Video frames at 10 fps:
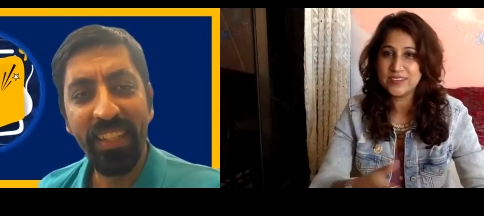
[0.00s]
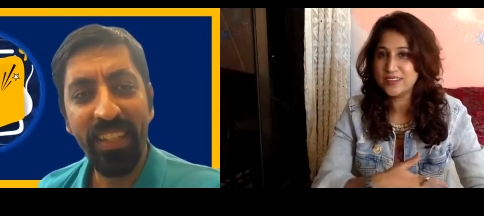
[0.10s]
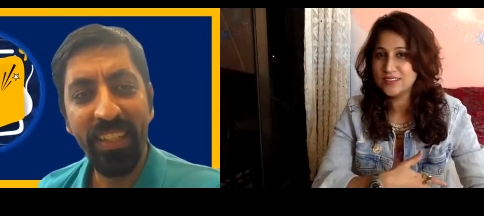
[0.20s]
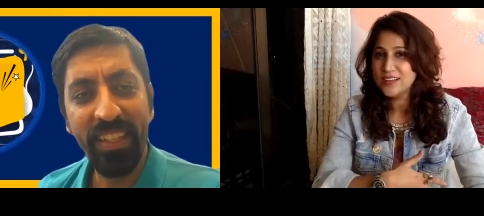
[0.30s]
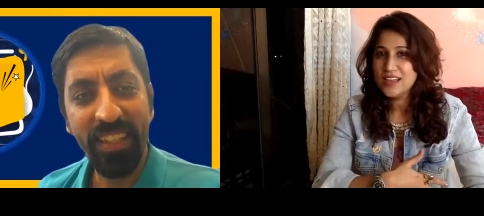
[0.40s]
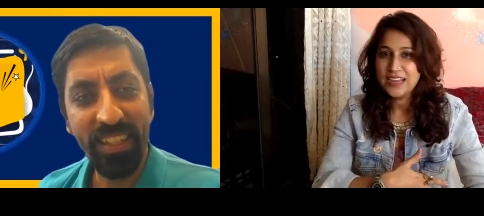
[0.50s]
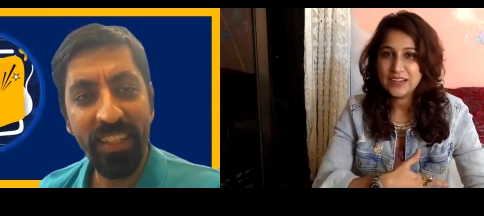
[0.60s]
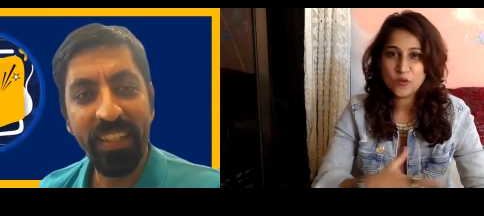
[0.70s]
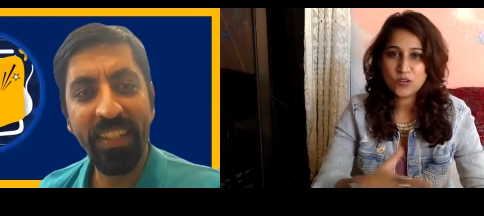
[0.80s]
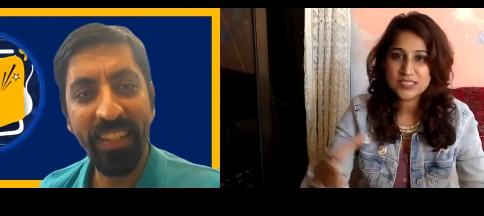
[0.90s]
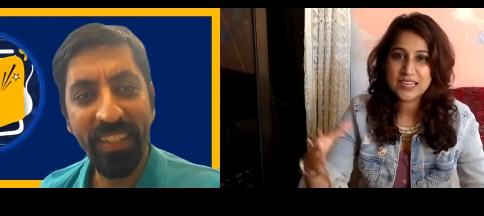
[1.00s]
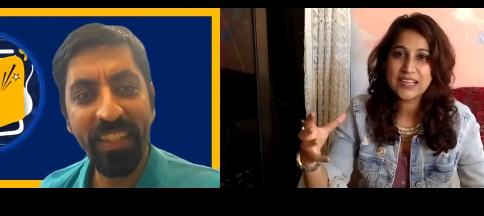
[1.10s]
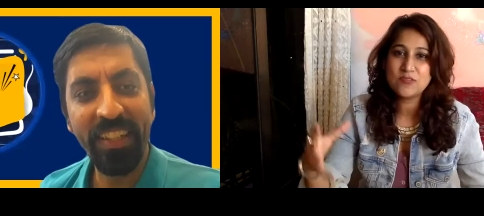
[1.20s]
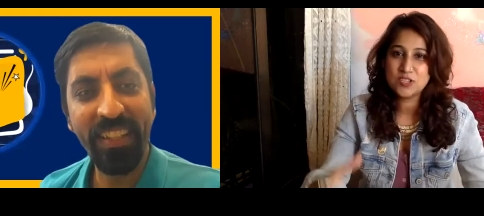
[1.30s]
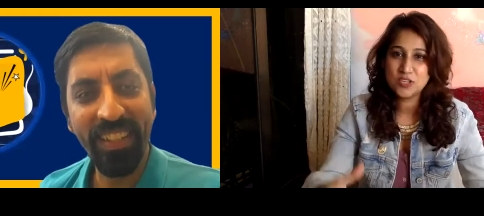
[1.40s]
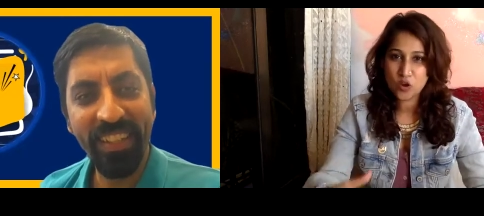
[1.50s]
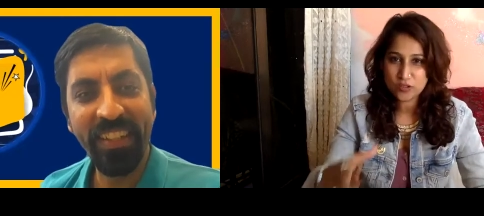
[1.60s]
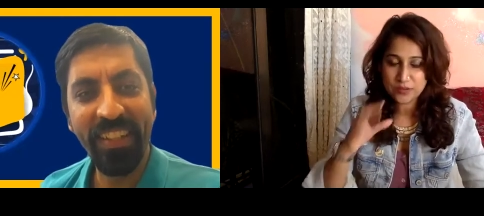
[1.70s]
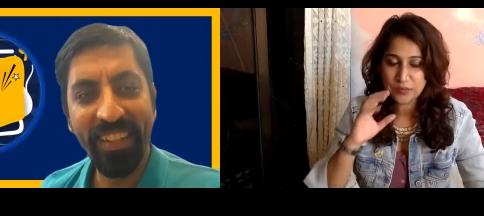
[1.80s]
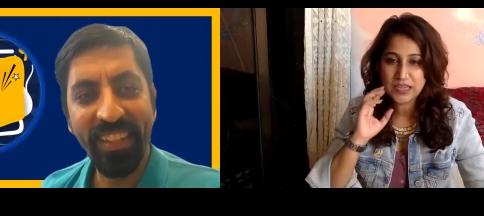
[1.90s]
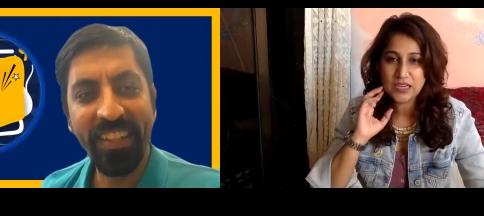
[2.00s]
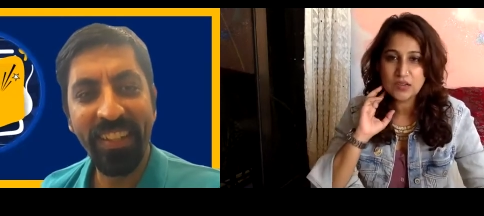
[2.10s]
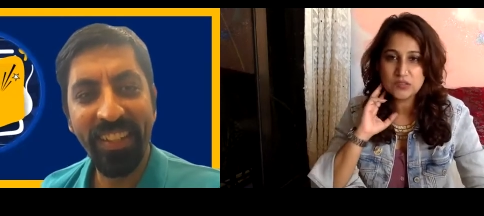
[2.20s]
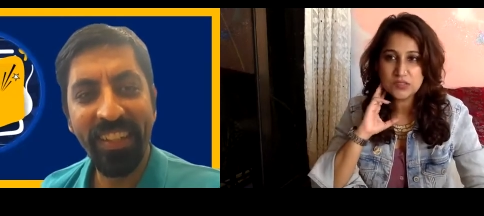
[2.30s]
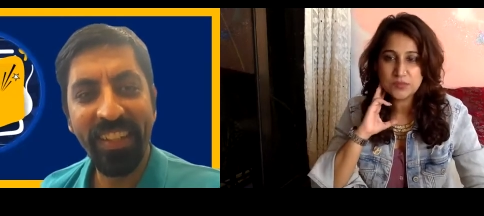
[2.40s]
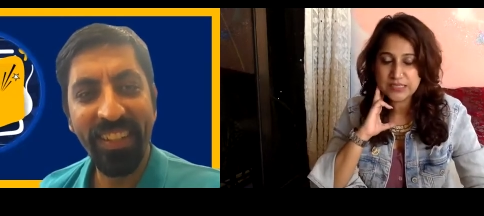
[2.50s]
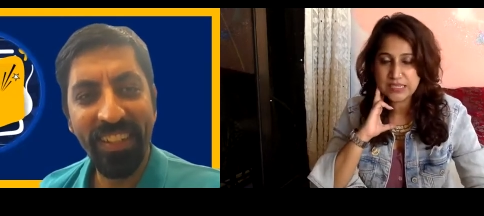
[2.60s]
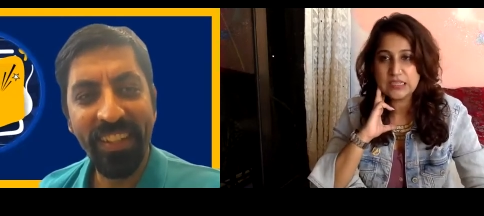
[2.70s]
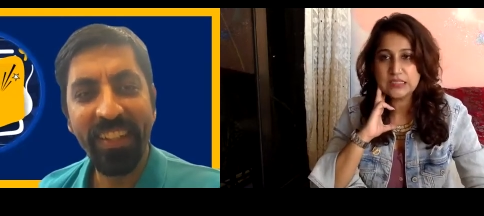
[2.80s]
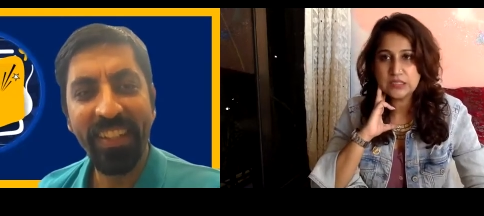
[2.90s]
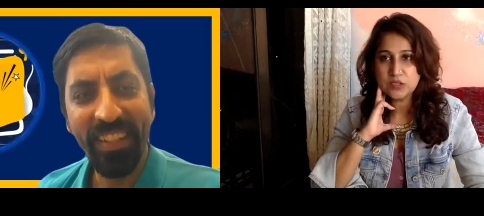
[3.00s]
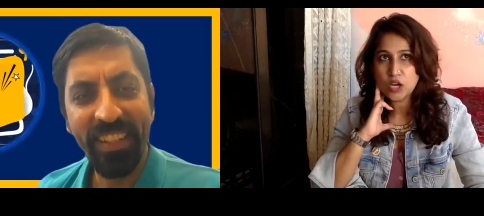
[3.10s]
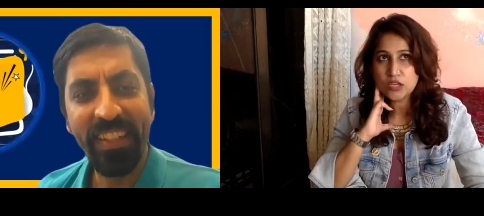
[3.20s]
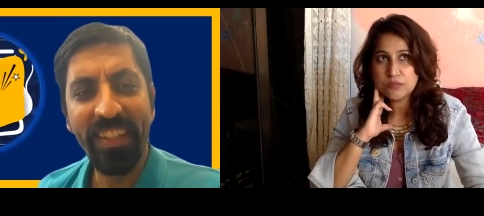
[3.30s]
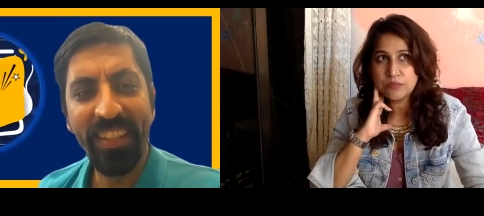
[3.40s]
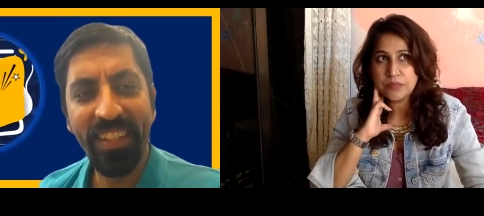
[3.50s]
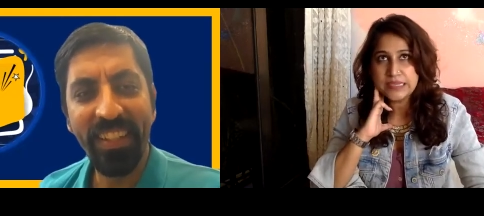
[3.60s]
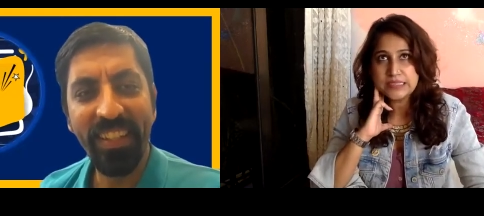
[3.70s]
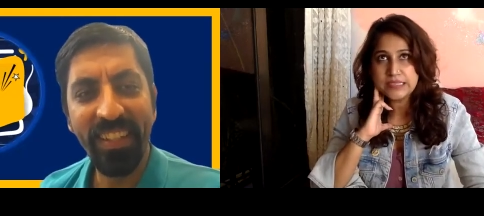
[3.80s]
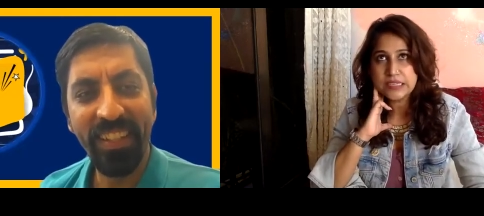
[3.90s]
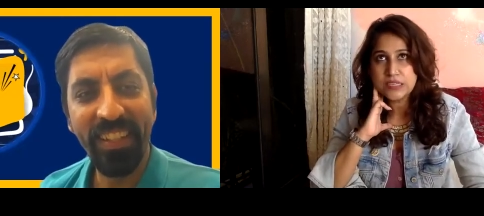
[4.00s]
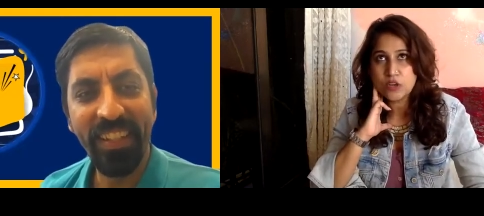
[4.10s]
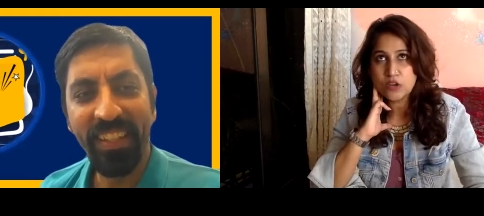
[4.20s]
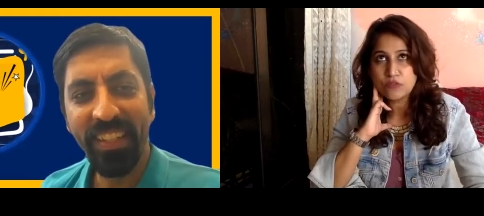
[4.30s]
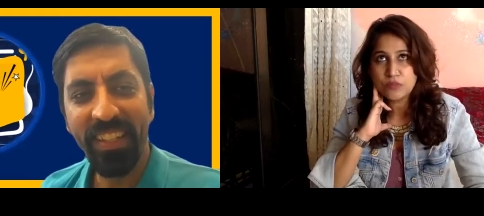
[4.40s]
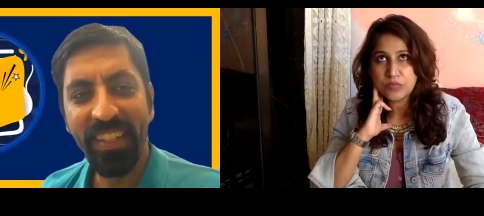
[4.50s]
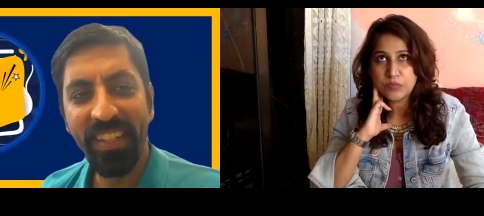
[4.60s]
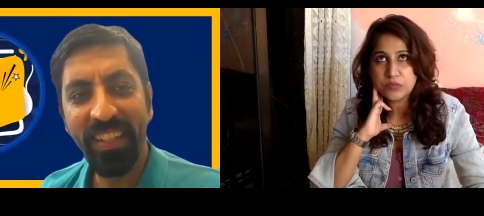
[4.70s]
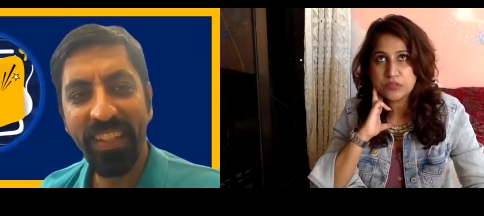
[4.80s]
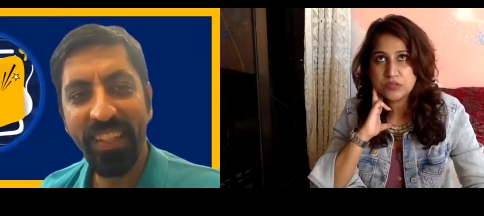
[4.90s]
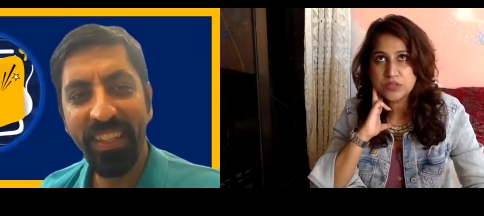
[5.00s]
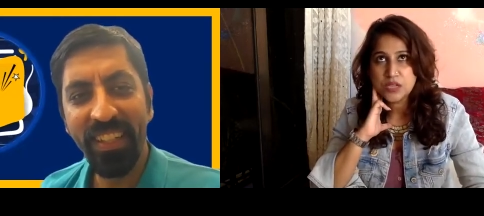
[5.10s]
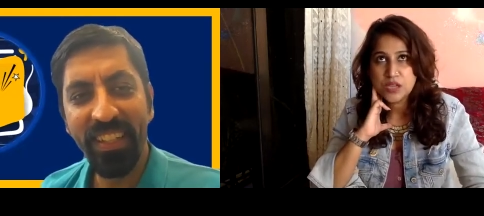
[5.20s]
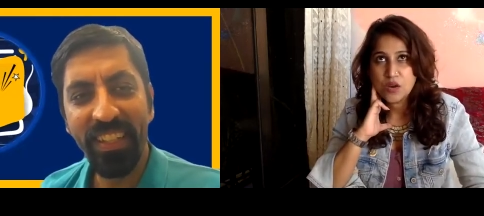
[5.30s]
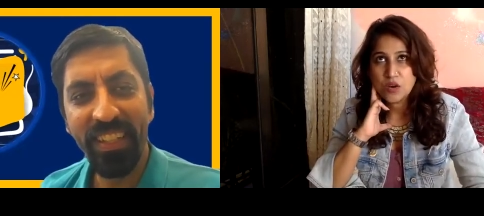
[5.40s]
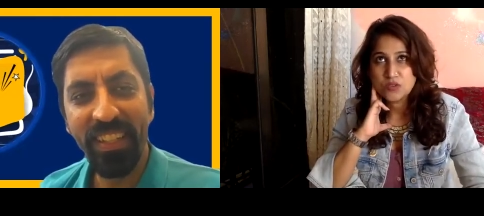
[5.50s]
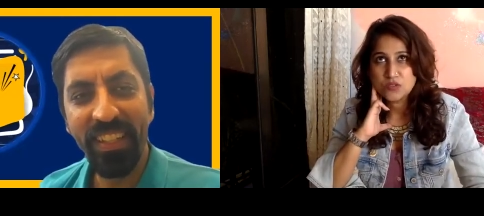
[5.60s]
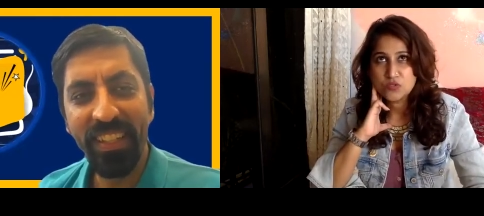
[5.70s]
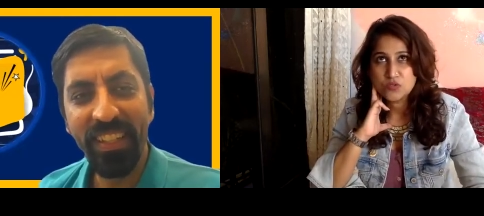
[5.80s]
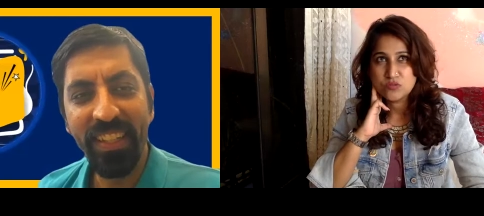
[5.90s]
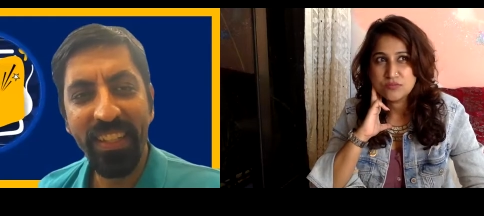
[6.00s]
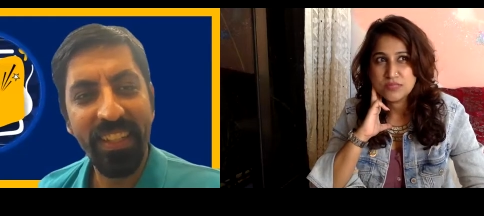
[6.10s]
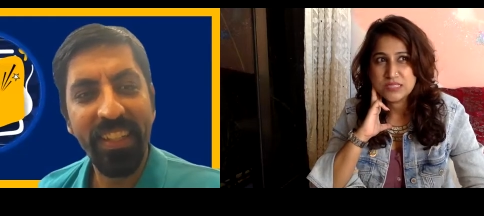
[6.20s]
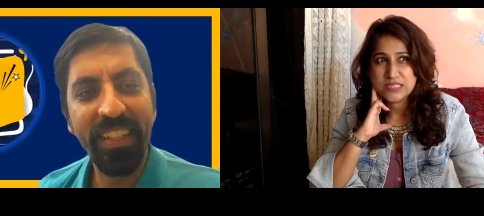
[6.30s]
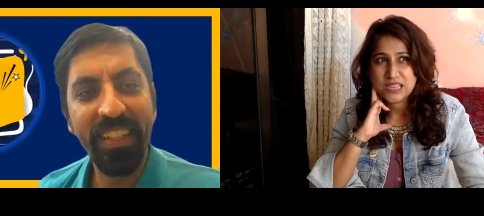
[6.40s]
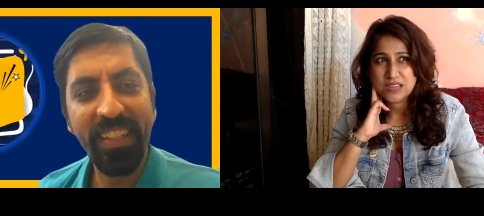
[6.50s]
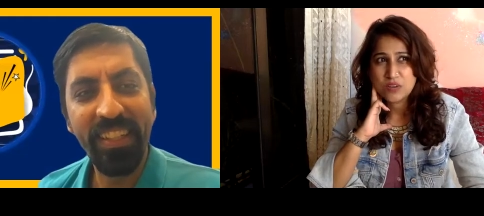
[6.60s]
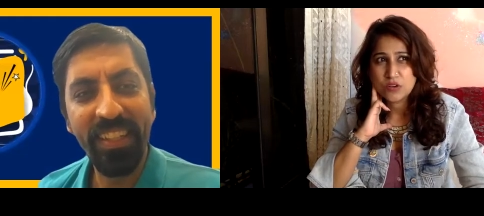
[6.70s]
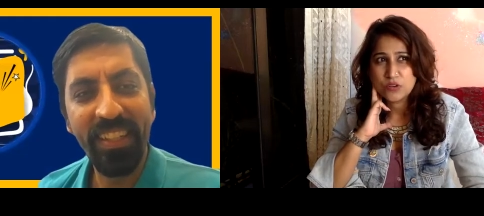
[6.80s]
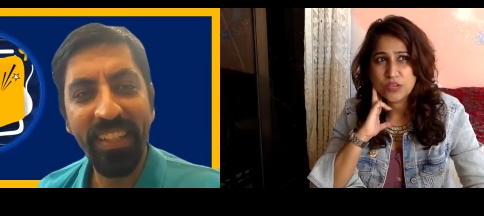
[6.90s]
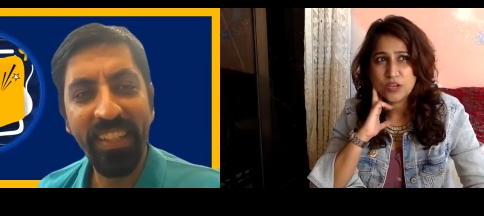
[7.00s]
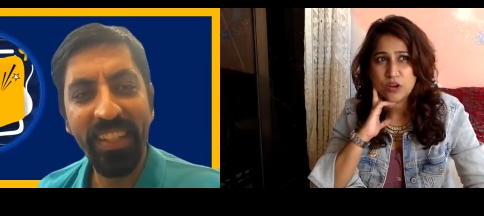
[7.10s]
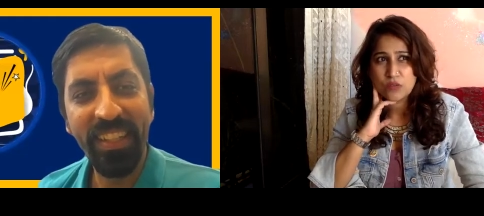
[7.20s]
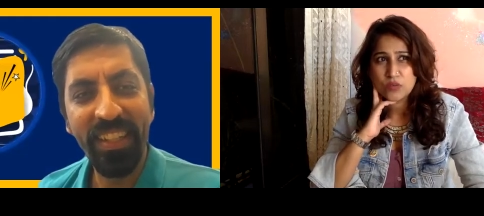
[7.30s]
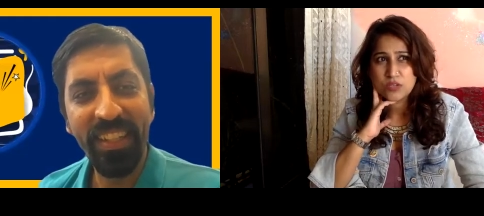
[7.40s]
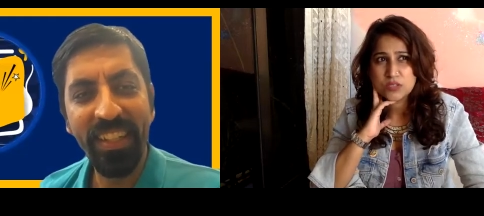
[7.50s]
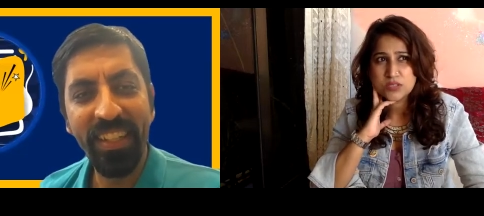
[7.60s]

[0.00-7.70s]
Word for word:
Speaker 1: And it wasn't like I was locked in my house, but yeah, not meeting a lot of people on Zoom, but yeah, doing a lot of work.